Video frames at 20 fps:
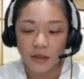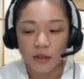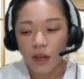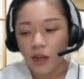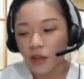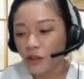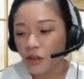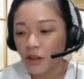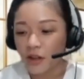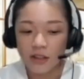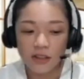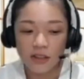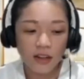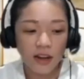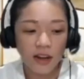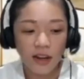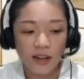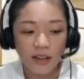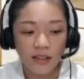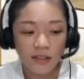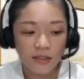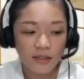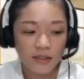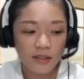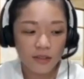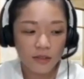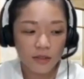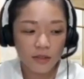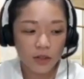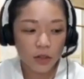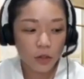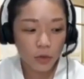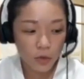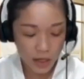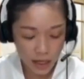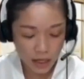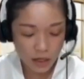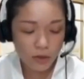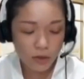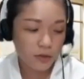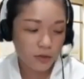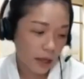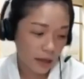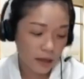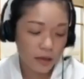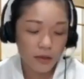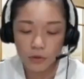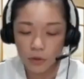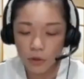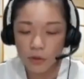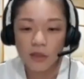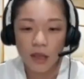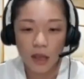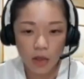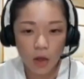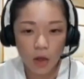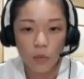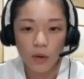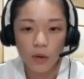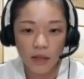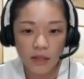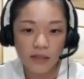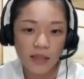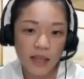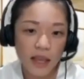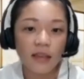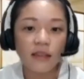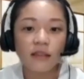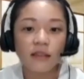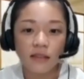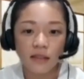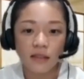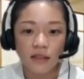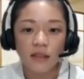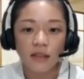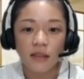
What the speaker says: You're you can use like if those are your words, yes.